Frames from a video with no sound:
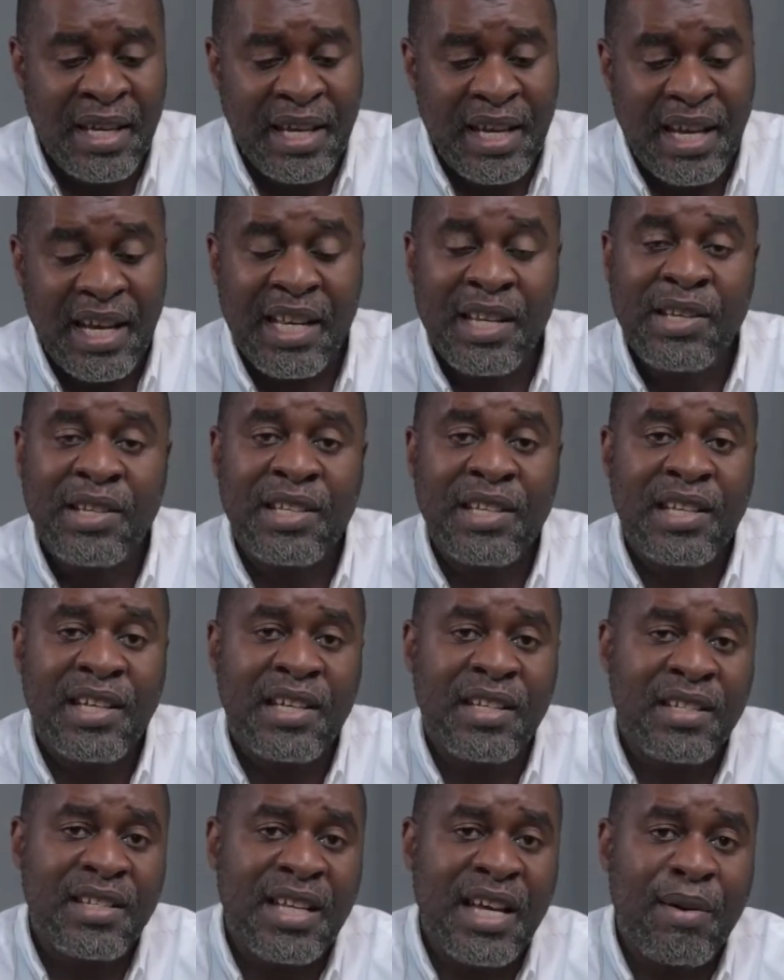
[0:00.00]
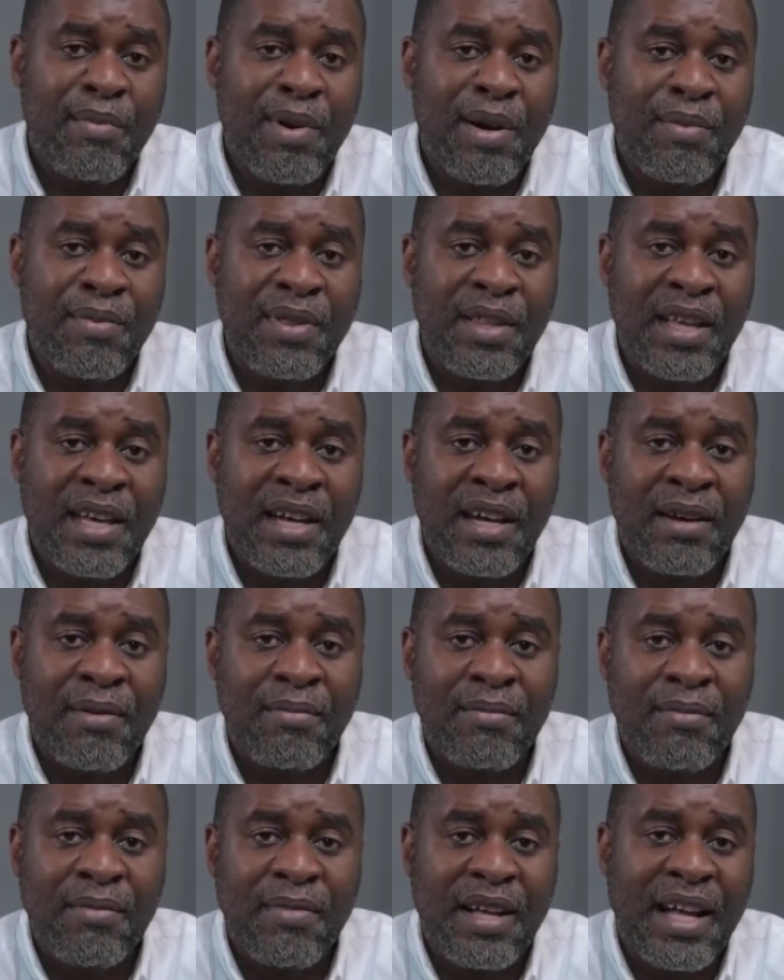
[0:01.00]
And each time I'm there,
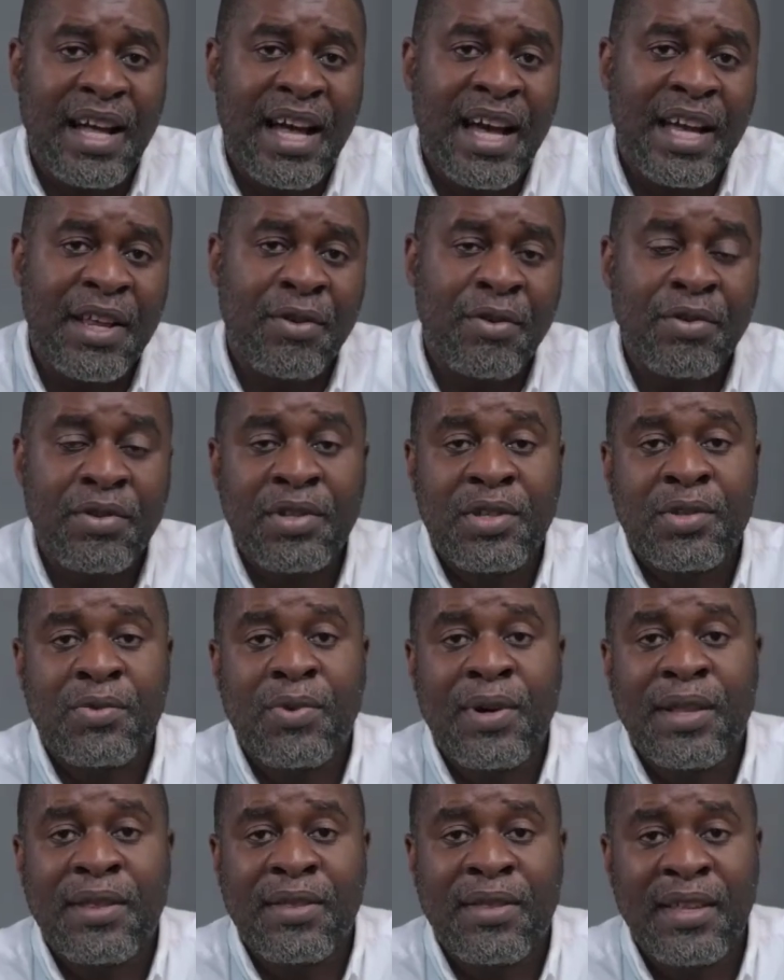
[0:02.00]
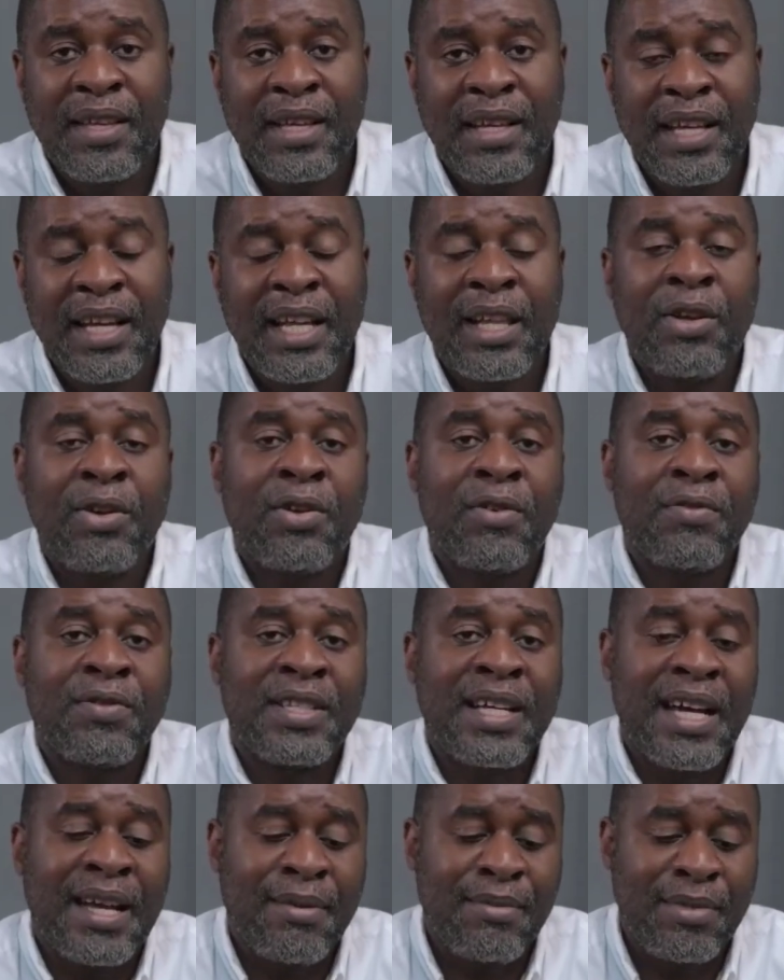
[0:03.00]
I notice one thing. A lot of
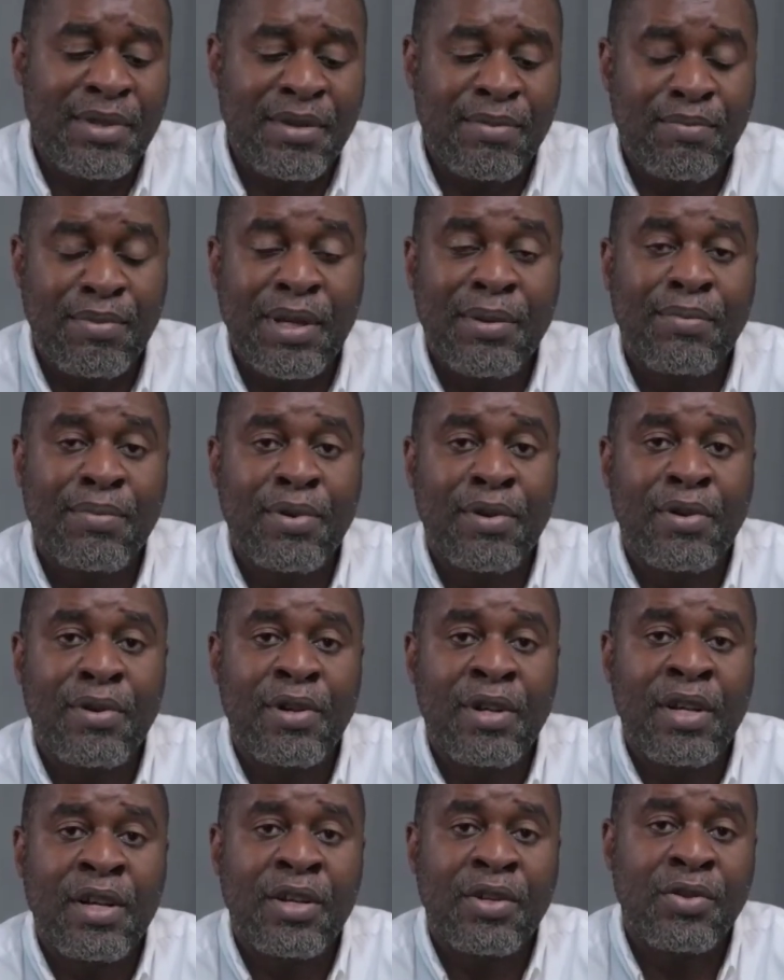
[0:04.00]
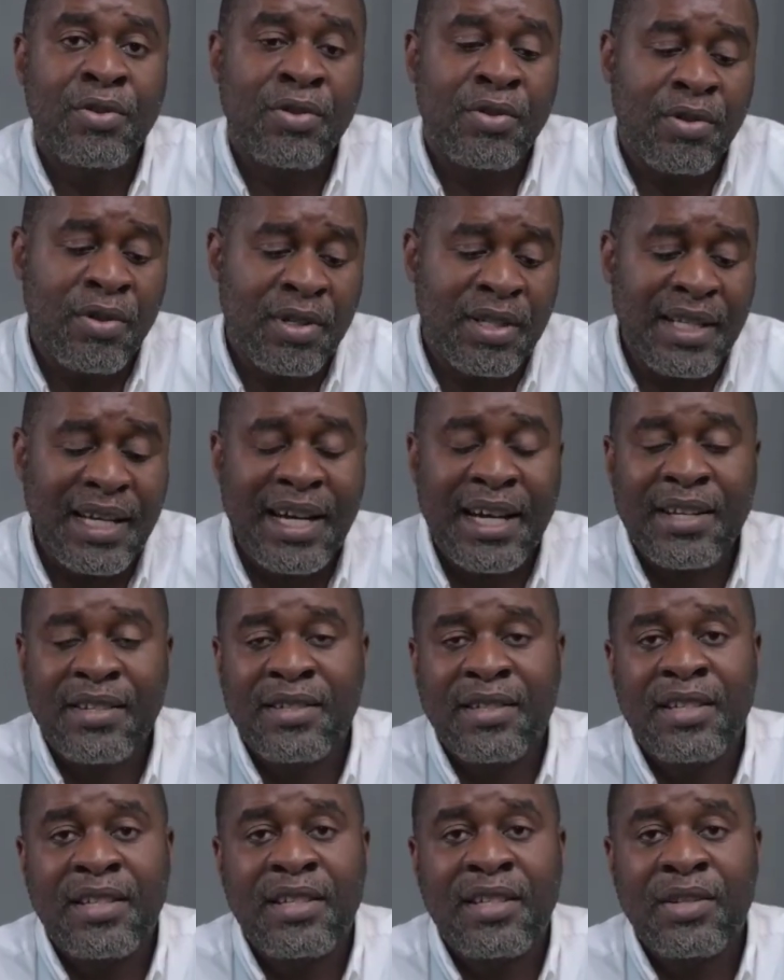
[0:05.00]
times people do not
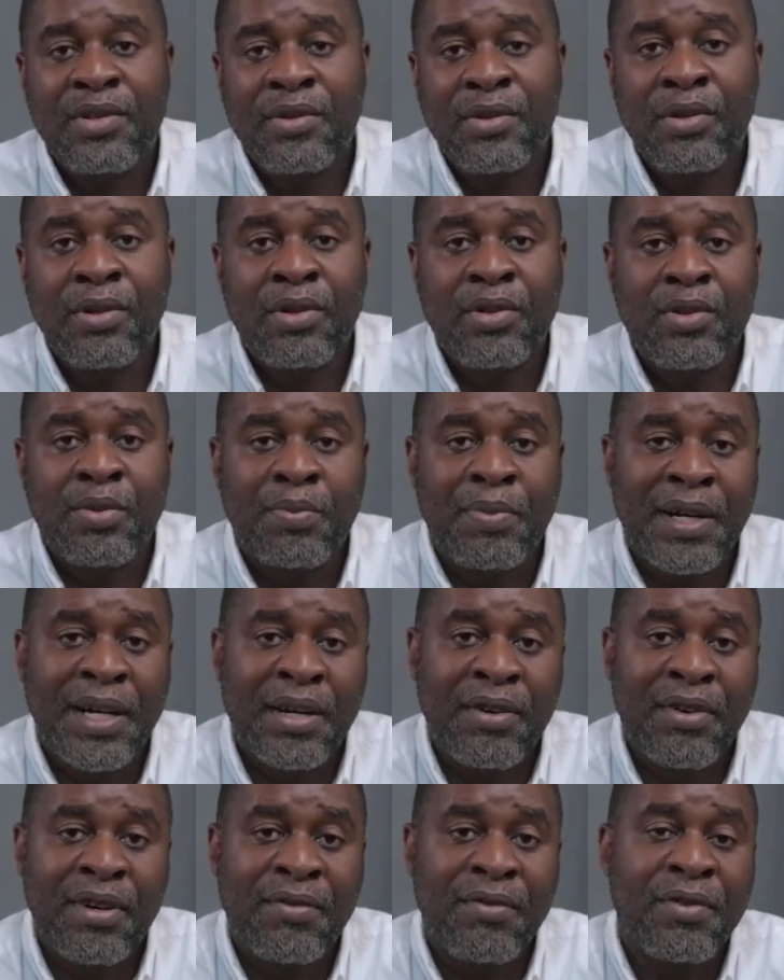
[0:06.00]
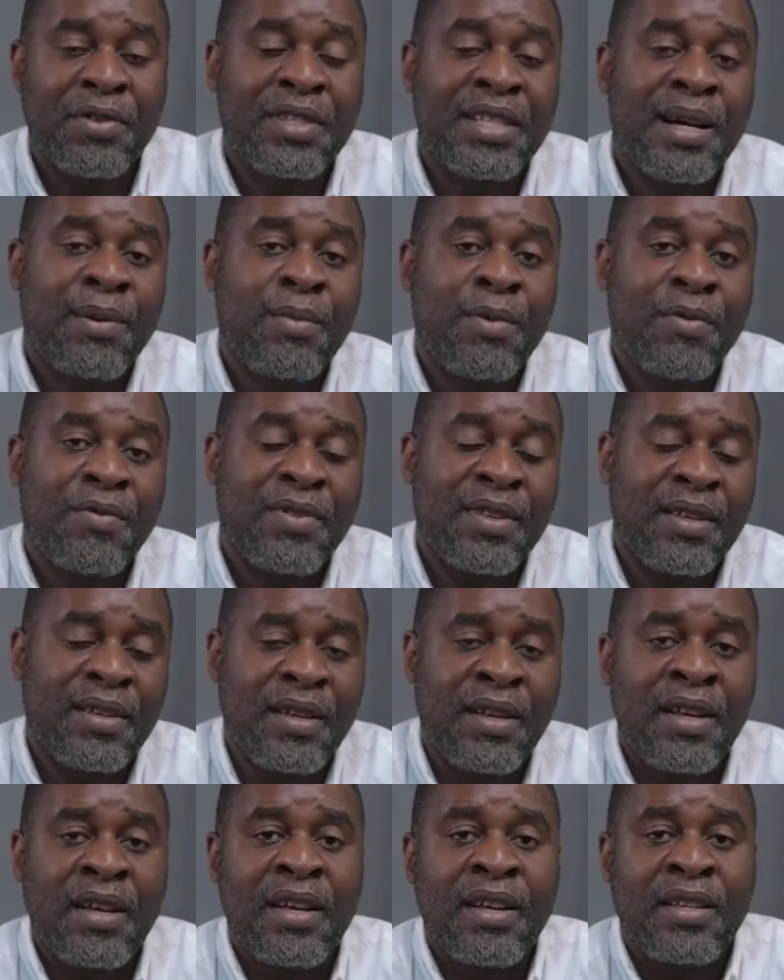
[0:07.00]
actually need to go to PACRA for some of the
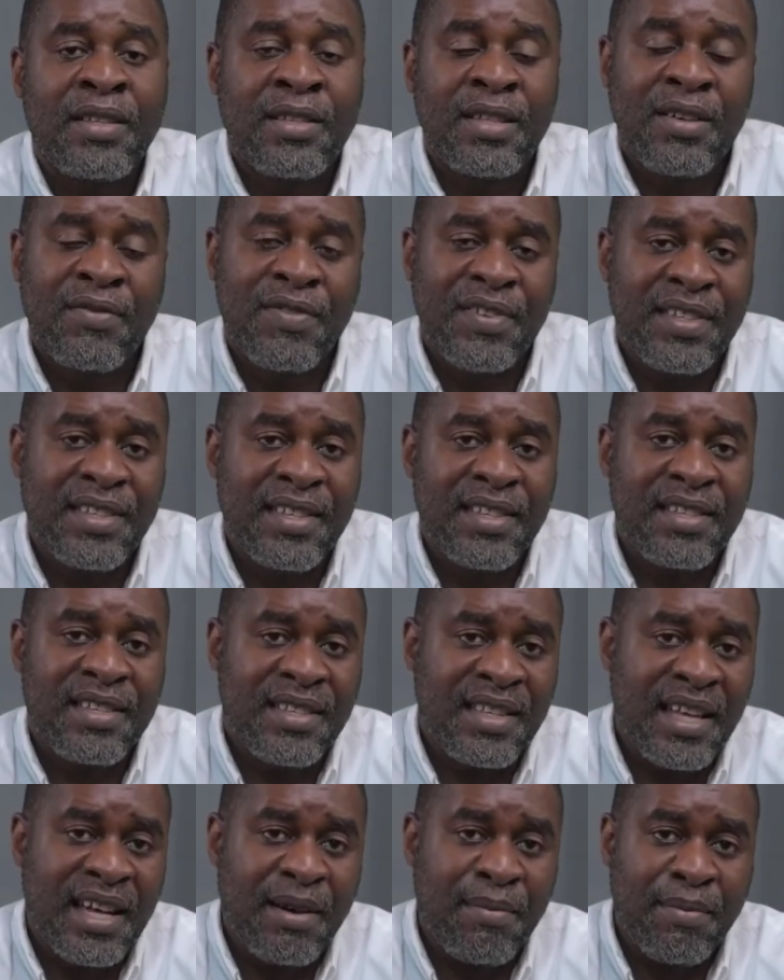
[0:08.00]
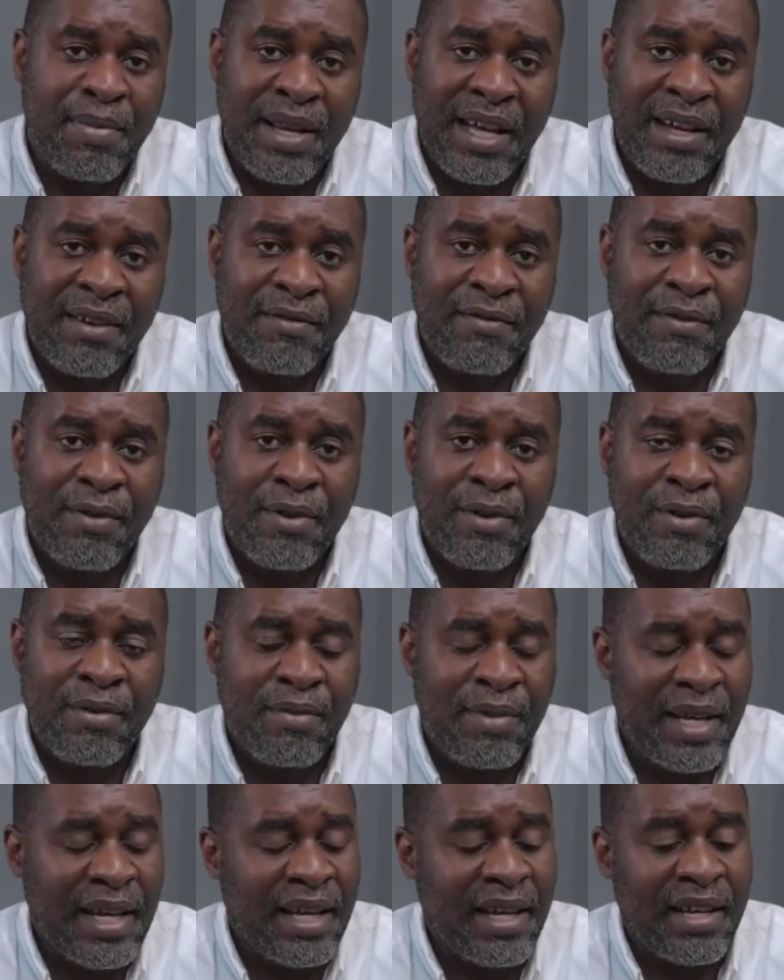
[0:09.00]
services they're applying for,
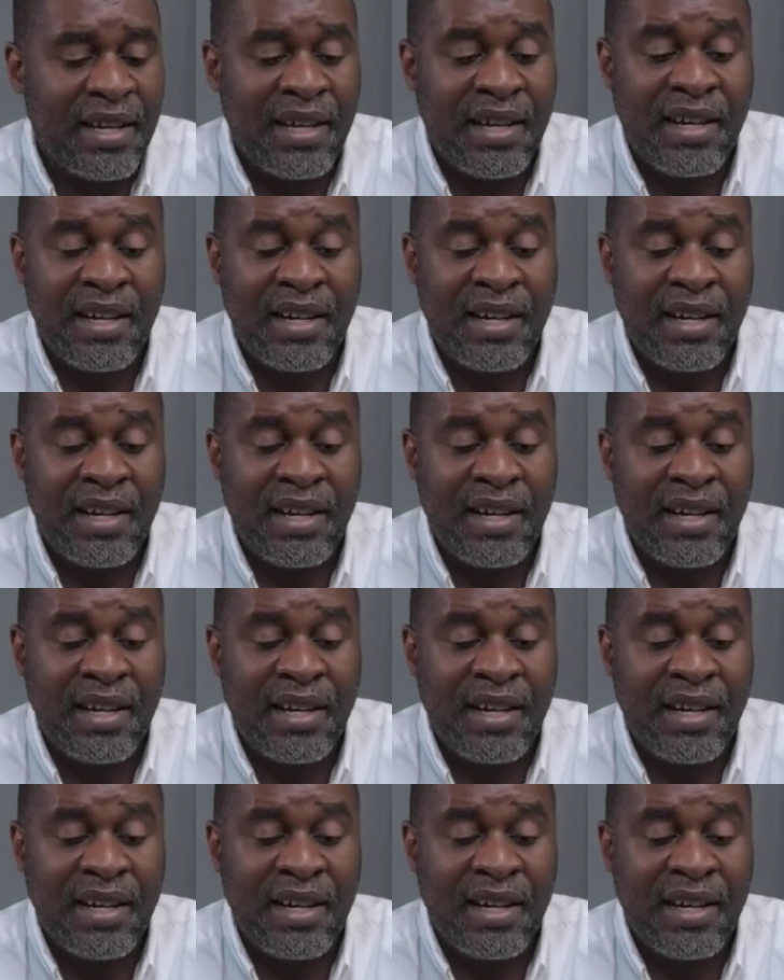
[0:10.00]
like